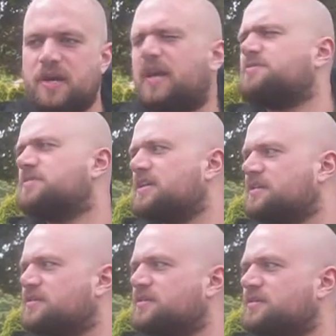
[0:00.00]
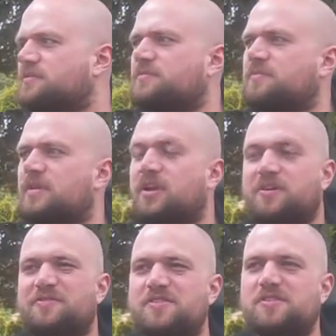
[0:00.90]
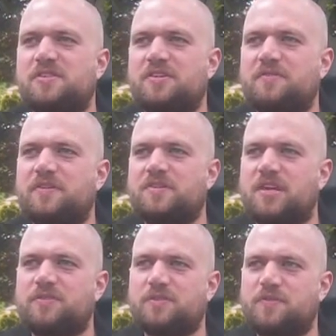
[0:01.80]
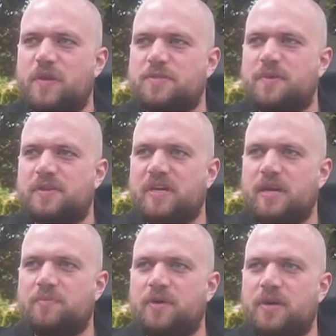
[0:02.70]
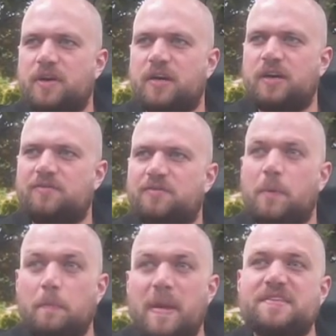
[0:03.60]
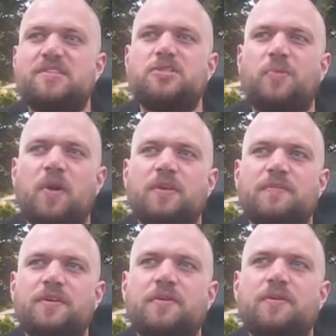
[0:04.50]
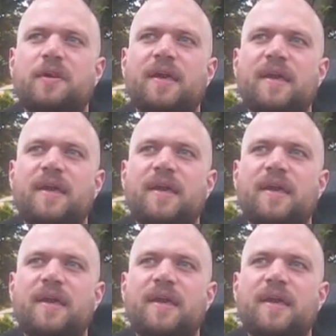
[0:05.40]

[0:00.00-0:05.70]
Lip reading: I guess we get to a lot of philosophical debates about that. But from a message point of view,